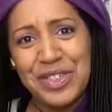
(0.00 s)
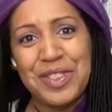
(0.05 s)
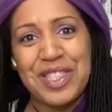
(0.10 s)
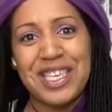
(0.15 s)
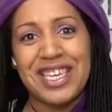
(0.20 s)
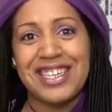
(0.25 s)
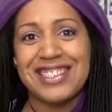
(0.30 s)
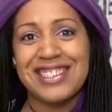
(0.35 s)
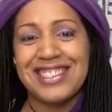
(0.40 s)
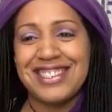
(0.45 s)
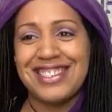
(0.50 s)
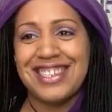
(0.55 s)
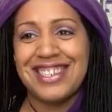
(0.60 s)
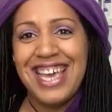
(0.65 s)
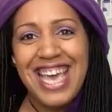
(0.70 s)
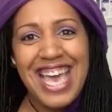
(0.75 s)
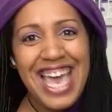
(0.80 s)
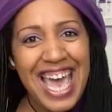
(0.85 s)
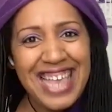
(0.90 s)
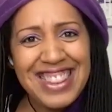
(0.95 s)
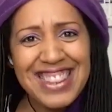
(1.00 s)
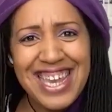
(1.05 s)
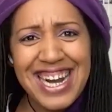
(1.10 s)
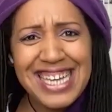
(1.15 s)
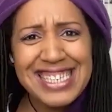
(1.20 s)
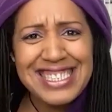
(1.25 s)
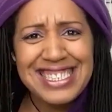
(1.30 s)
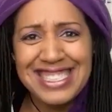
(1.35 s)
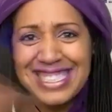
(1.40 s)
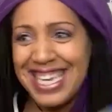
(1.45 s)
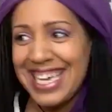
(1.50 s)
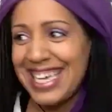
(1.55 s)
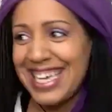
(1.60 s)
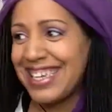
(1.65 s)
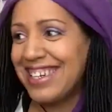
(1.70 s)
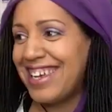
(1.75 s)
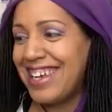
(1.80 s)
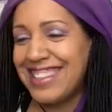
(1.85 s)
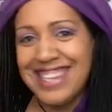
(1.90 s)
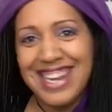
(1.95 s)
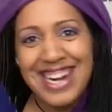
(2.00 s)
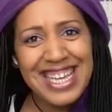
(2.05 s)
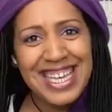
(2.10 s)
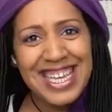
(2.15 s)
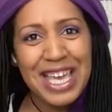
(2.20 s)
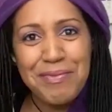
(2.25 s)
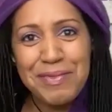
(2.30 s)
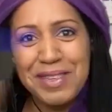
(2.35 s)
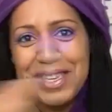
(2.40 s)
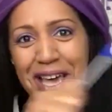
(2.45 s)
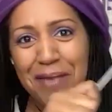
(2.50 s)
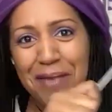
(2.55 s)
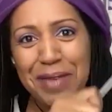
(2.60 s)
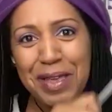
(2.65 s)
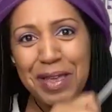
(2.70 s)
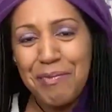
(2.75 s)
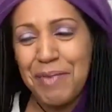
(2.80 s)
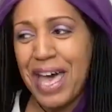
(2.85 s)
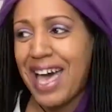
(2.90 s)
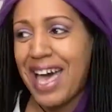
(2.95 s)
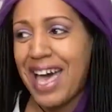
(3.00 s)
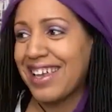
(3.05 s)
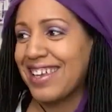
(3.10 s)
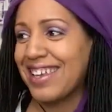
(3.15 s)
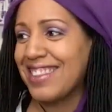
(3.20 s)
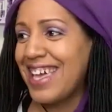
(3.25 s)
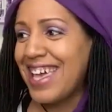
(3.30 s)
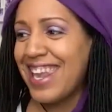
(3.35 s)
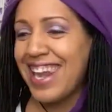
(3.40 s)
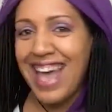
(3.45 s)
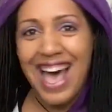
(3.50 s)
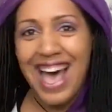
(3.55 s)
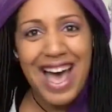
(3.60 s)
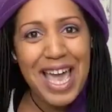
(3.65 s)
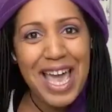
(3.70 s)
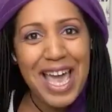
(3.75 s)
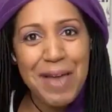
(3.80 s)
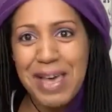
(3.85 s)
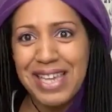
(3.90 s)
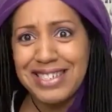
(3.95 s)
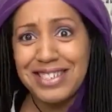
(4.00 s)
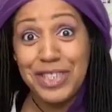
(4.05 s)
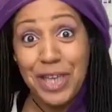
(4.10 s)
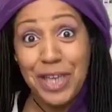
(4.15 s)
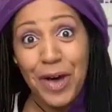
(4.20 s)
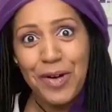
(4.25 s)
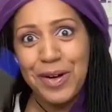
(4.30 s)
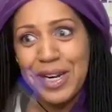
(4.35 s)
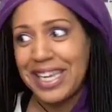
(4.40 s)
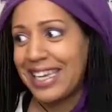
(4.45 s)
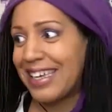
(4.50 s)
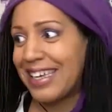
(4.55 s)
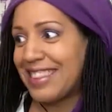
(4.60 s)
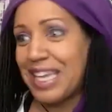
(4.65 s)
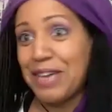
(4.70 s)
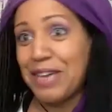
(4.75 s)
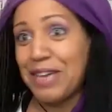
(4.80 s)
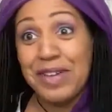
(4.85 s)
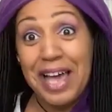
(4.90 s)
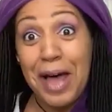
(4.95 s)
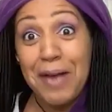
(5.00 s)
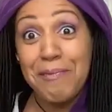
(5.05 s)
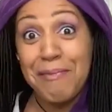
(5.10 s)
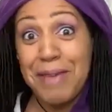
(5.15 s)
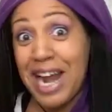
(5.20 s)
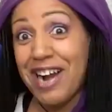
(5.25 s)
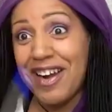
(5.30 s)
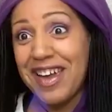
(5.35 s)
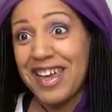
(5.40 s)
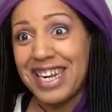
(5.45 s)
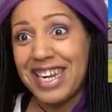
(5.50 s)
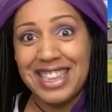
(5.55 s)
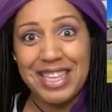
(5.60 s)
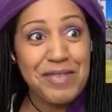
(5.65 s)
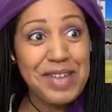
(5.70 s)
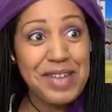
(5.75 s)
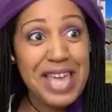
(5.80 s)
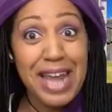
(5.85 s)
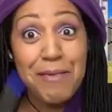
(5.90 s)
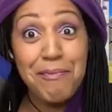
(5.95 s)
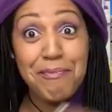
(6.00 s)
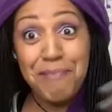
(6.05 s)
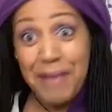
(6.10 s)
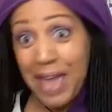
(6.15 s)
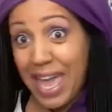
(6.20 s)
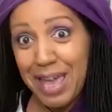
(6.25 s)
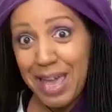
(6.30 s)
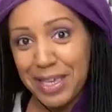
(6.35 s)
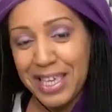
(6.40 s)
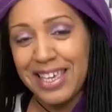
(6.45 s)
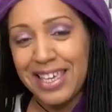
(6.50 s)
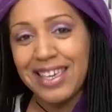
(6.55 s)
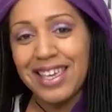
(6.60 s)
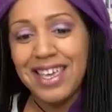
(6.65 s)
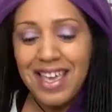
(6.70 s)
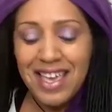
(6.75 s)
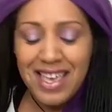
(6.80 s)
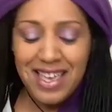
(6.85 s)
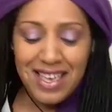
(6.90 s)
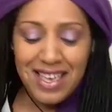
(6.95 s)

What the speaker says: do this. And then I did. And then I kept coming back. And then I met Tony. And then we got married. And then we had a baby.